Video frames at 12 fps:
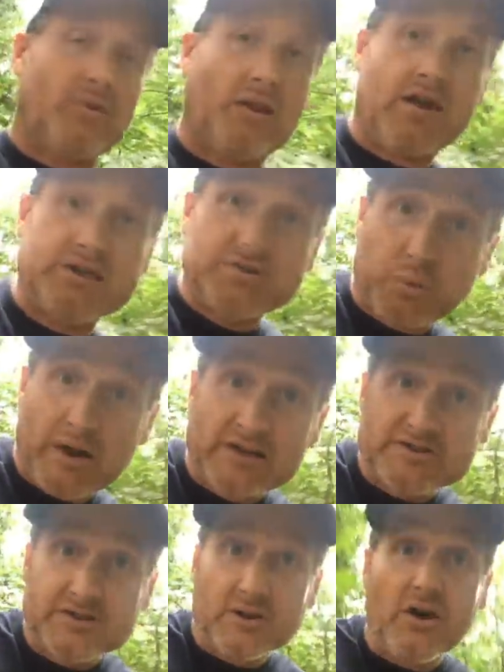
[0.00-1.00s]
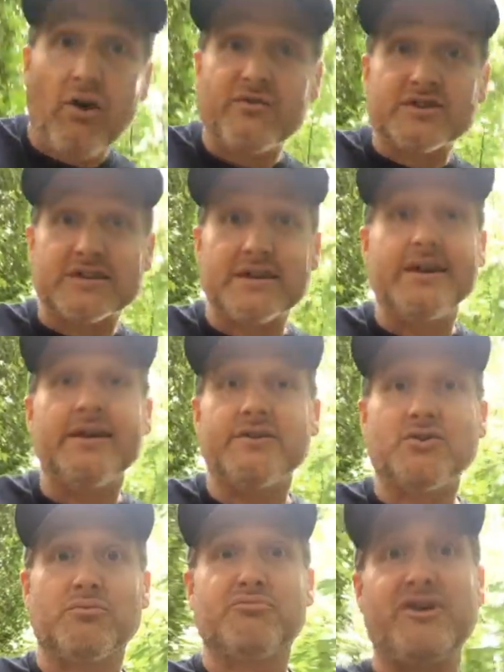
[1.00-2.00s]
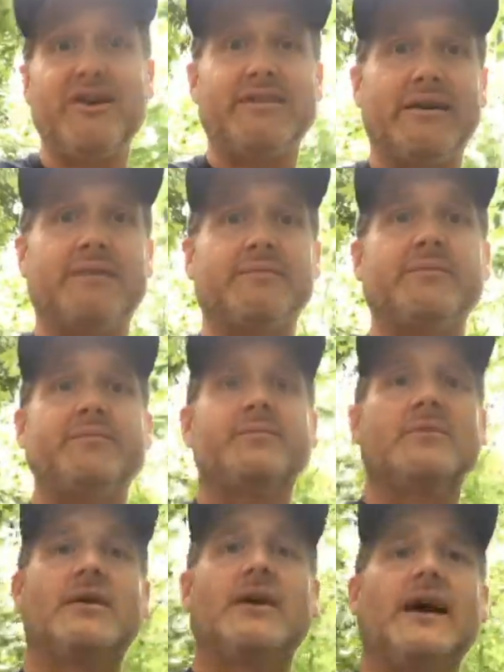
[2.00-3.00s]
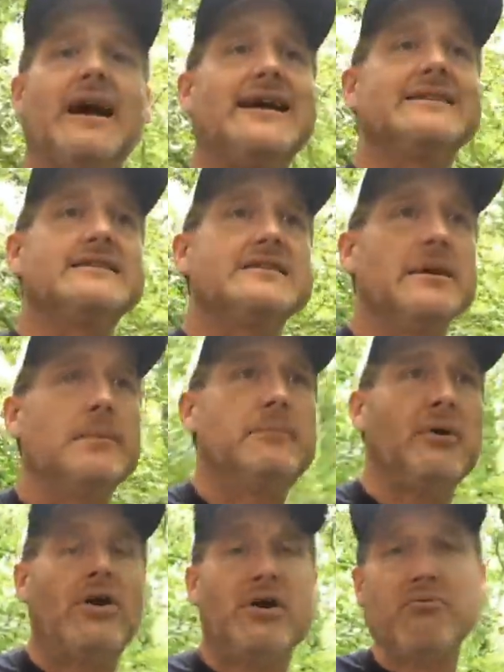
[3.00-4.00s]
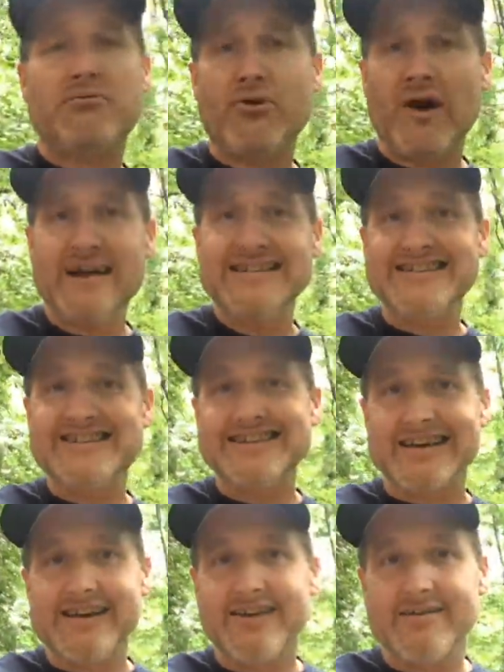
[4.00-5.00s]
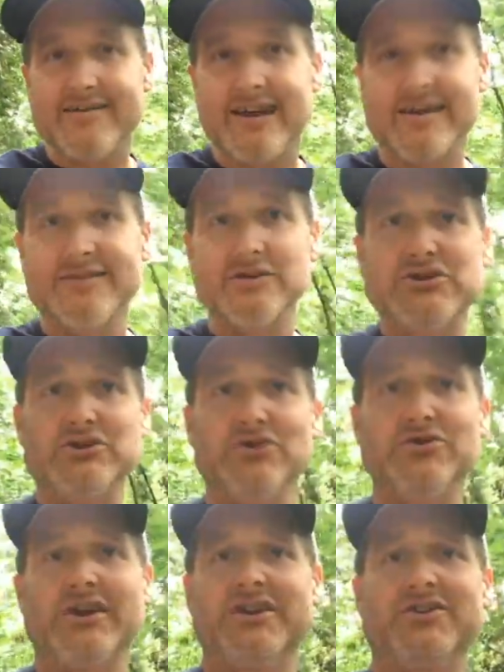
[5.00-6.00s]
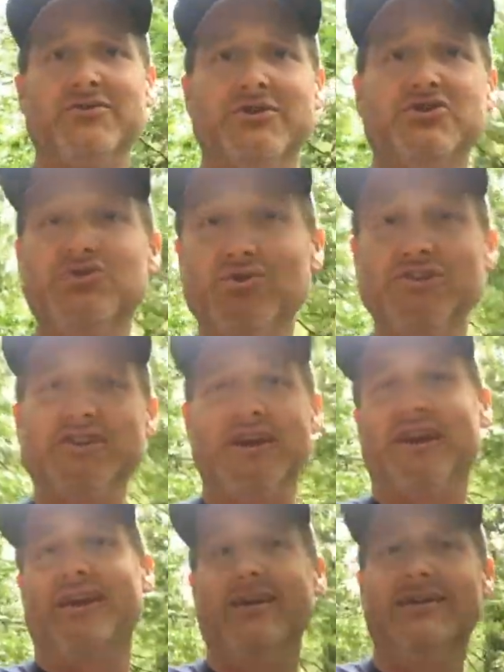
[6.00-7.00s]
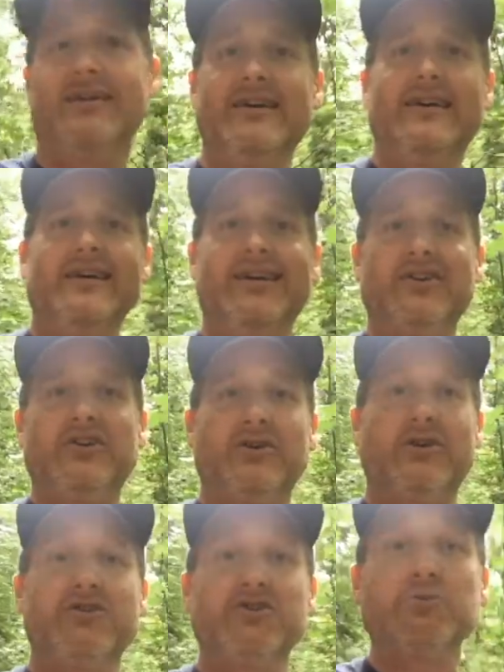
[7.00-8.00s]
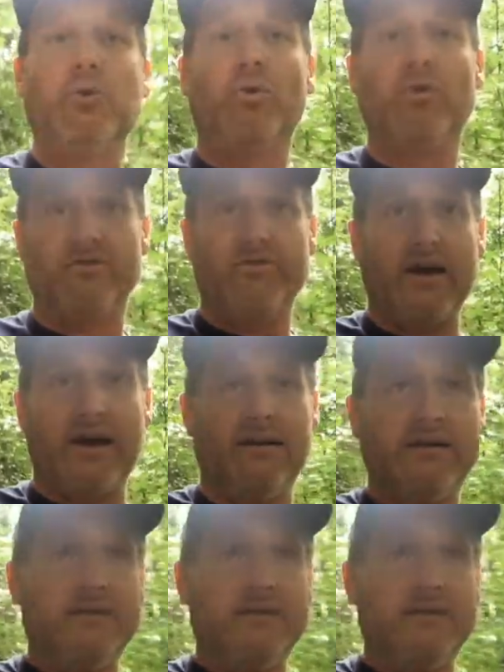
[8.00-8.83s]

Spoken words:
as well as obviously your breathing. And by practicing that little song that you enjoy singing, you're going to do all of that.